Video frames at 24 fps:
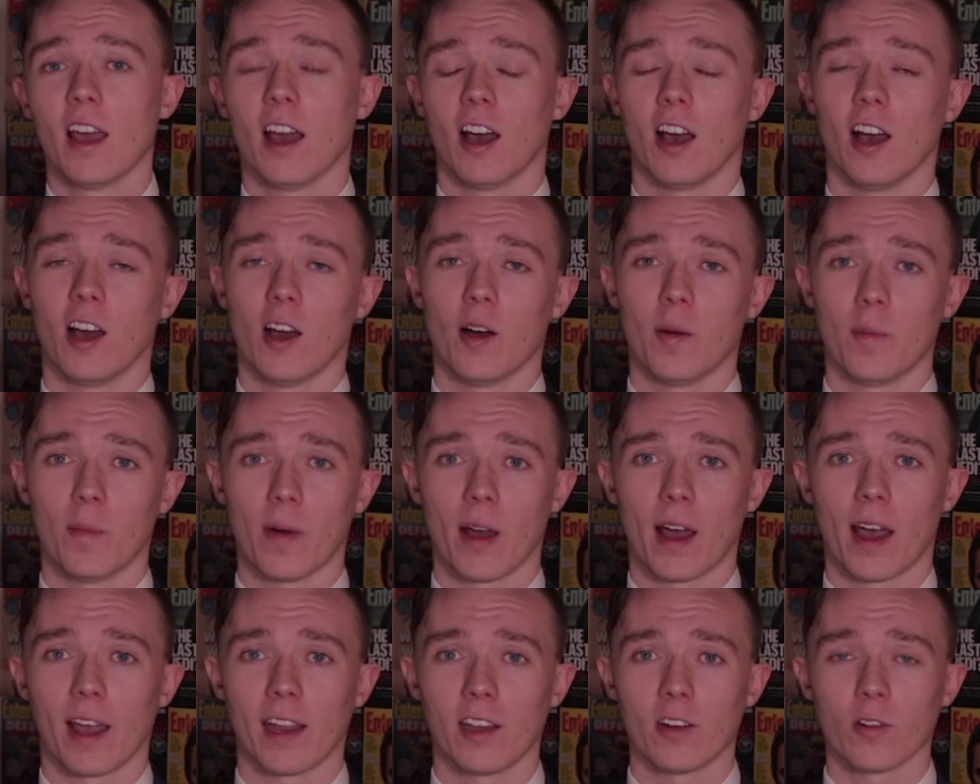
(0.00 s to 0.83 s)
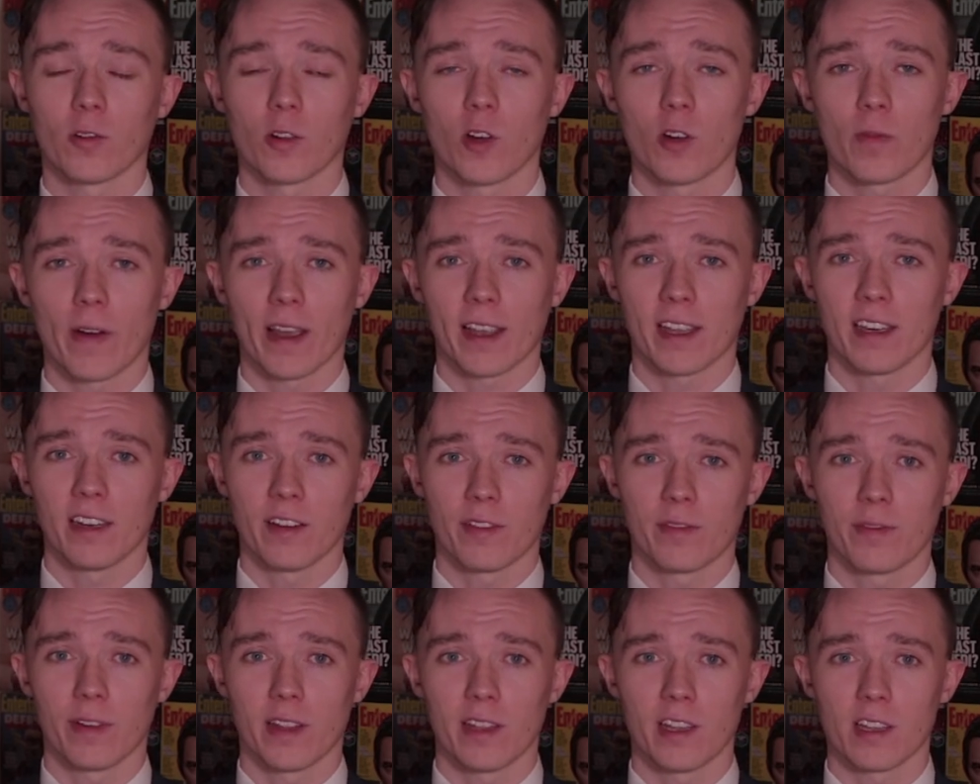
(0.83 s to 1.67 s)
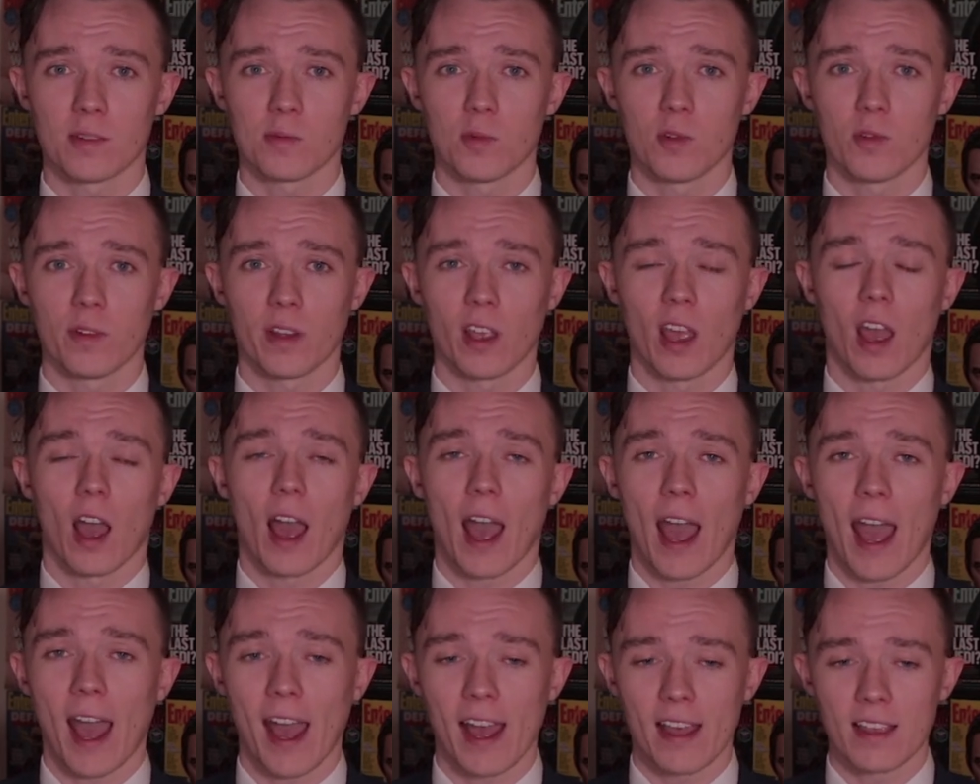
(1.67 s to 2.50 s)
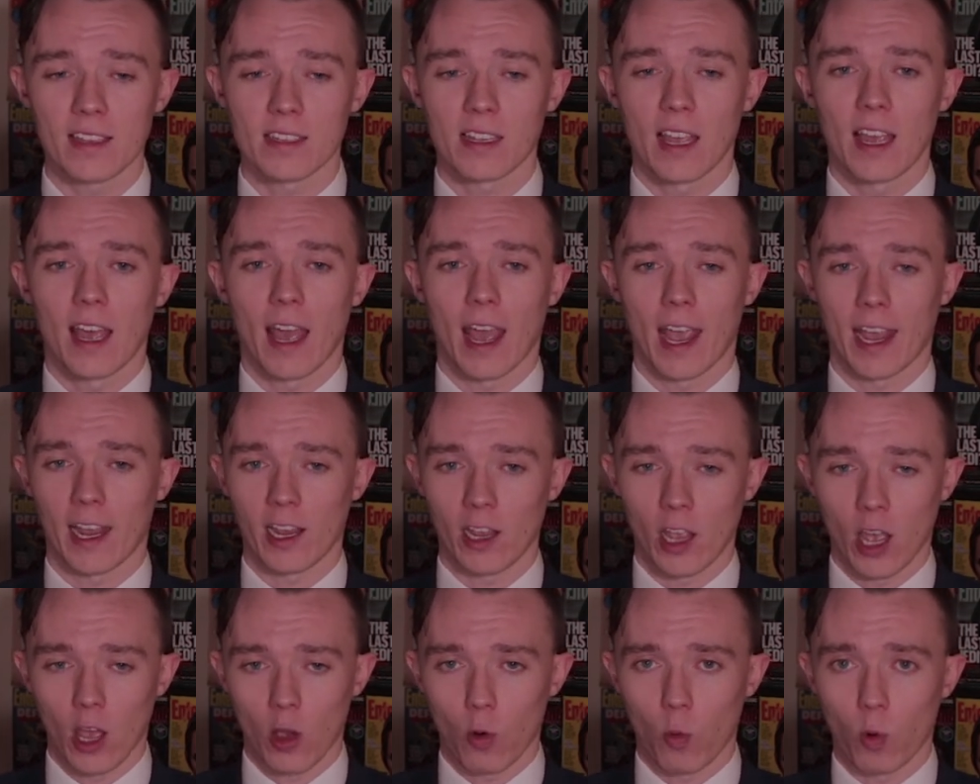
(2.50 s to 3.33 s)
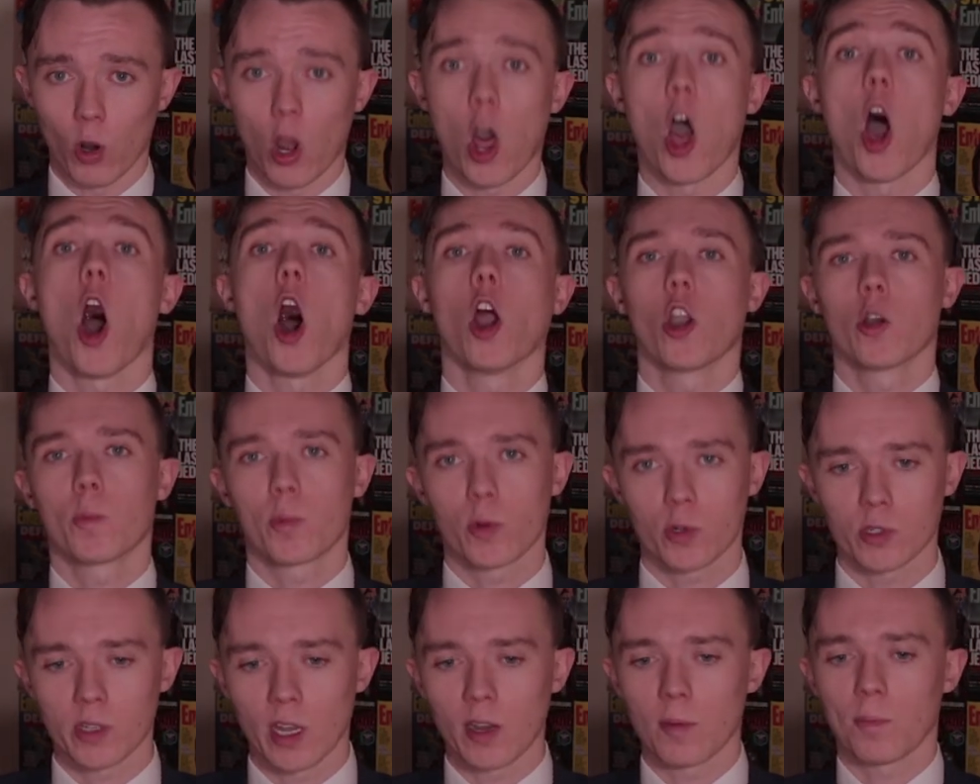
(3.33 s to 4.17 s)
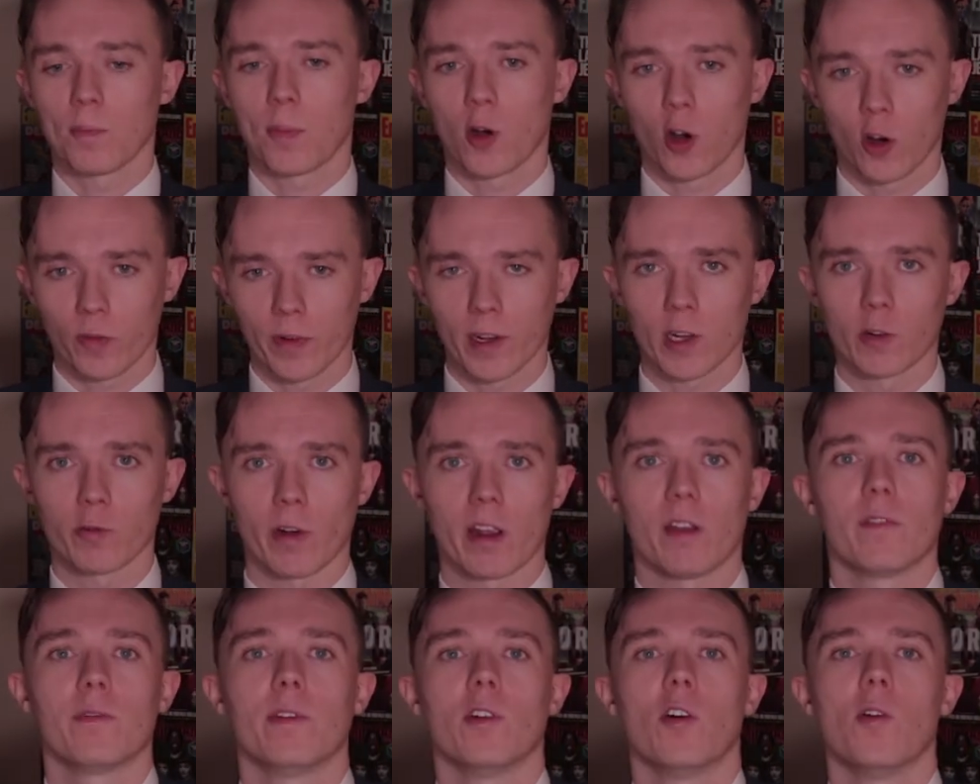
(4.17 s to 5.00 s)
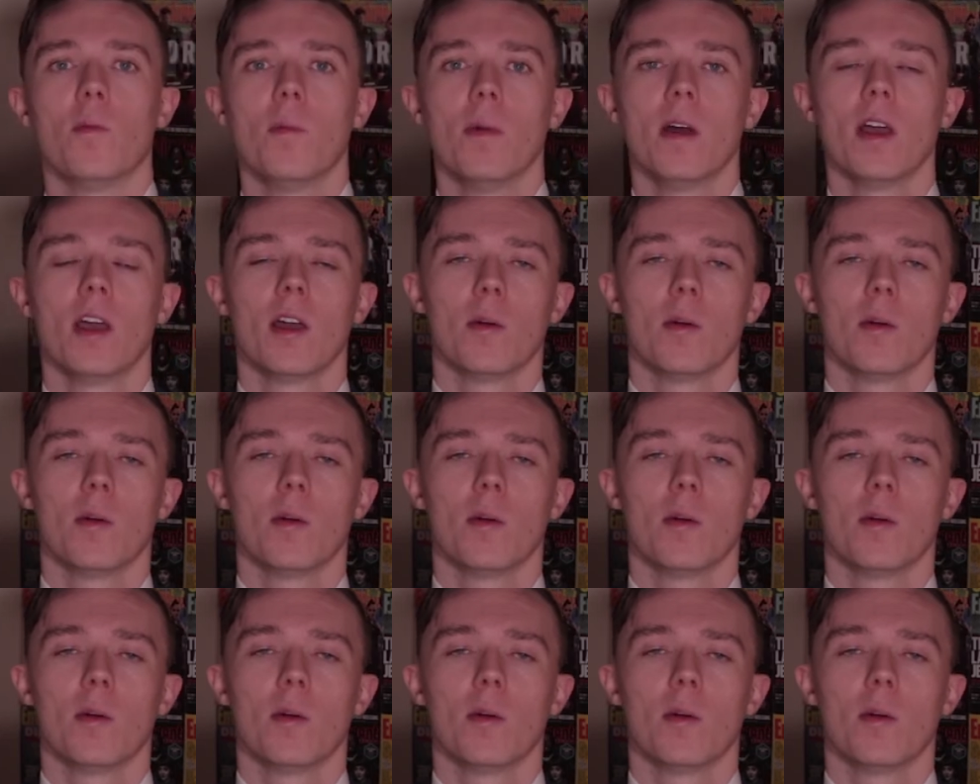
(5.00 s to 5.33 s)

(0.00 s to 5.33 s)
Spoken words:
I don't know if I can defend this movie as a 100% perfect, great film,